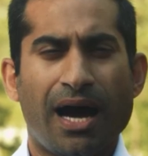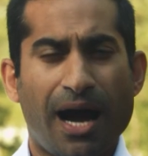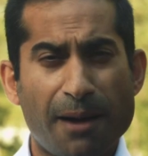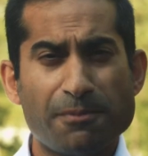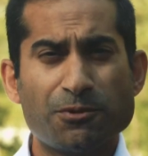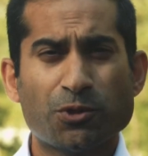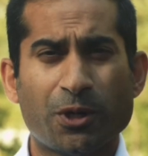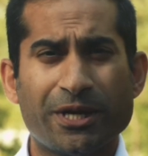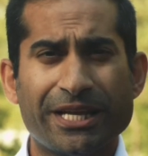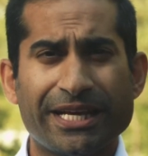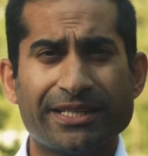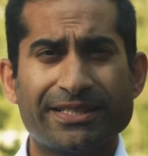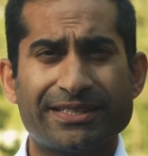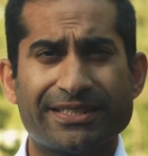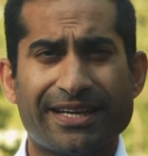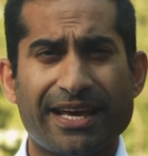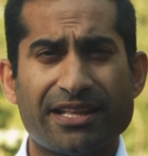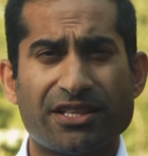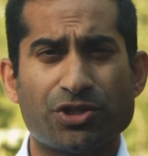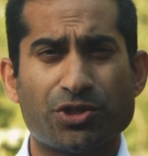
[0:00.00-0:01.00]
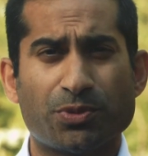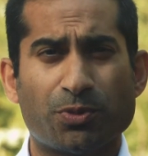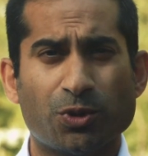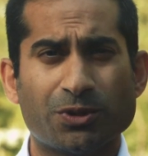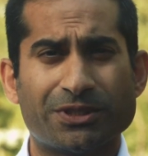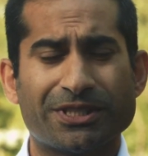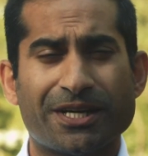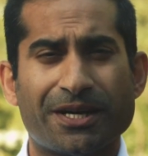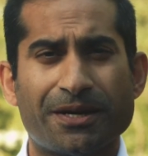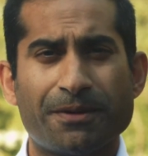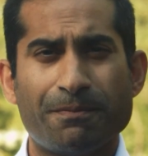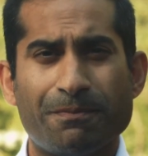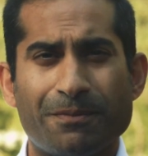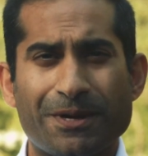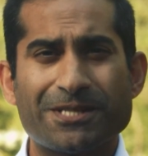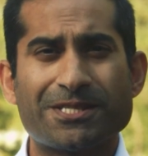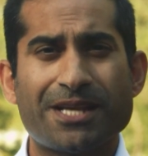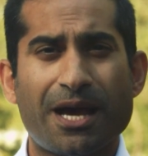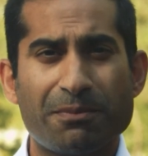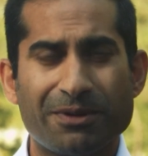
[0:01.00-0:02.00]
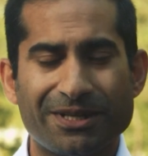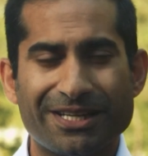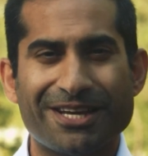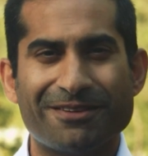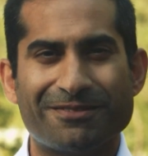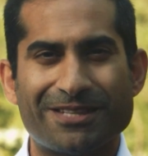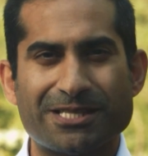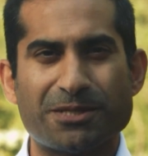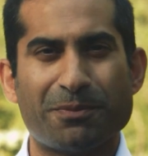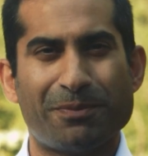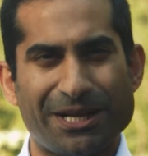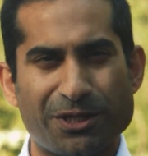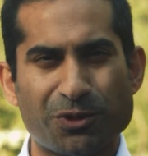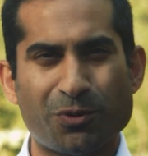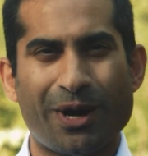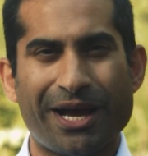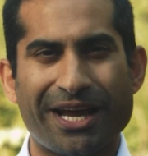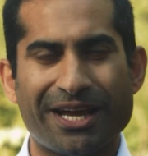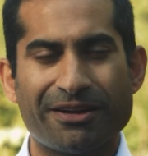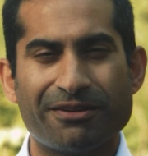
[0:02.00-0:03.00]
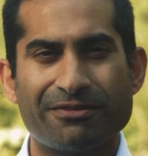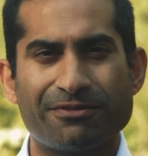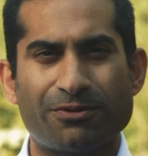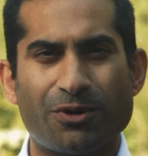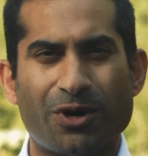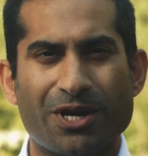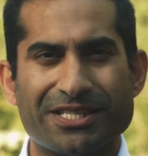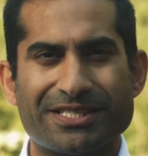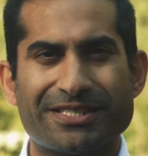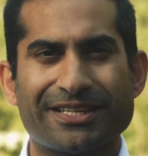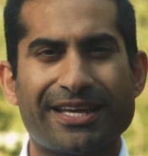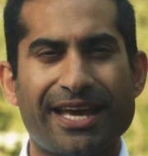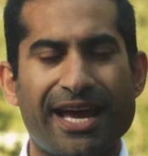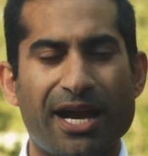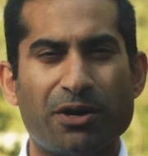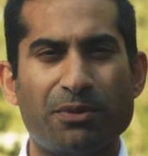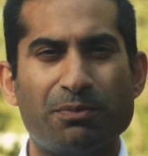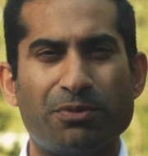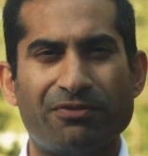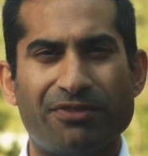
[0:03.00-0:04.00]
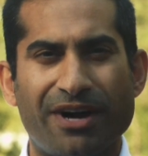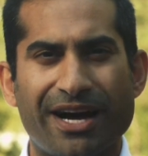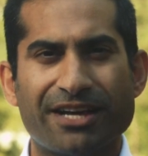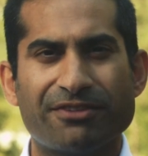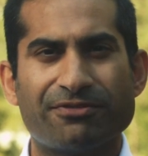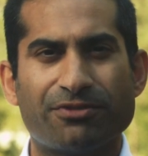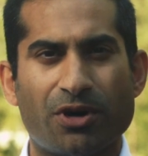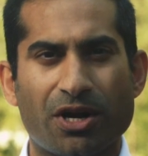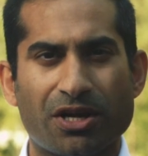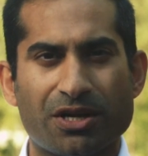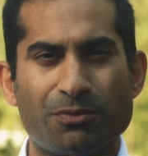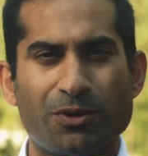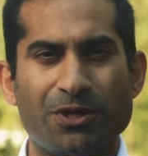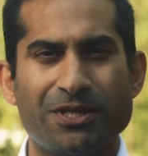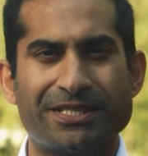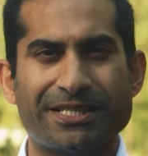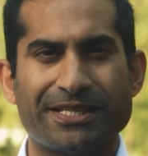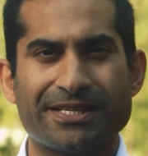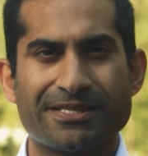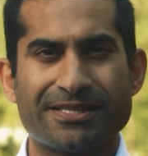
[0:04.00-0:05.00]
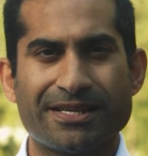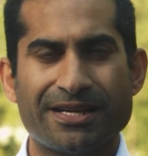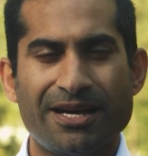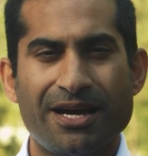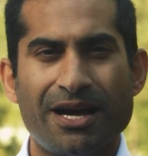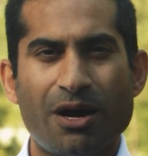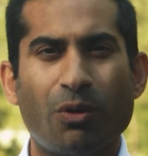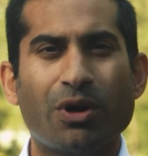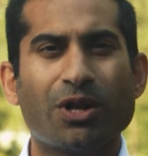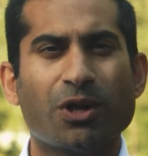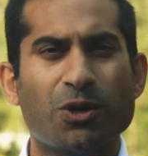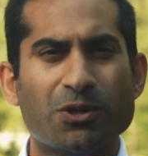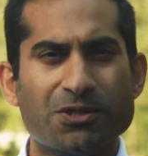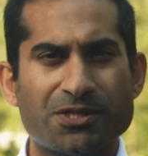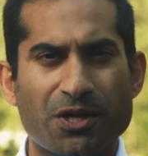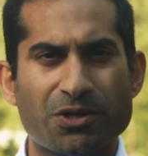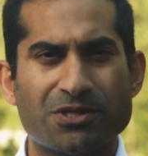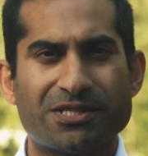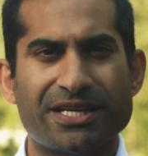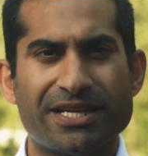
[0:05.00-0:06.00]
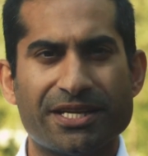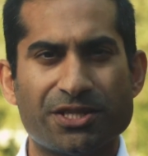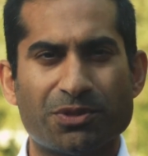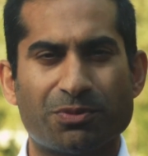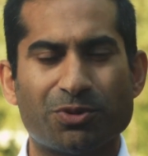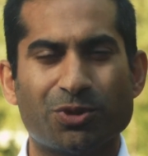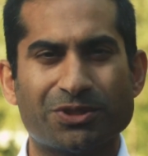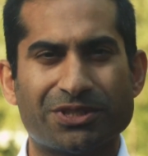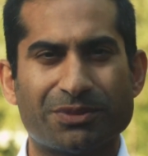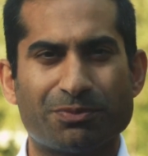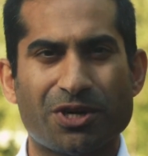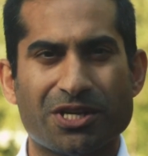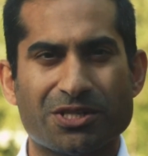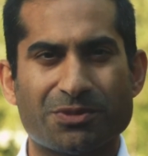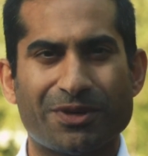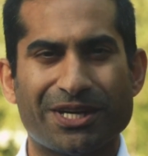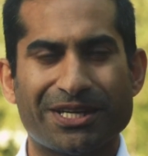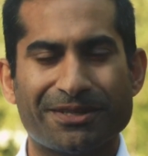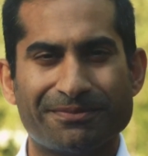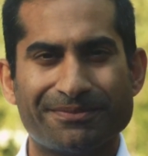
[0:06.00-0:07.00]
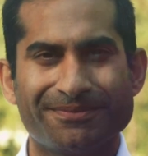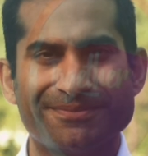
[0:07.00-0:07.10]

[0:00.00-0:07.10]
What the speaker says: I'm joining Together Gibraltar because I believe there's a better way for us to care and provide for our communities while also seeing Gibraltar prosper.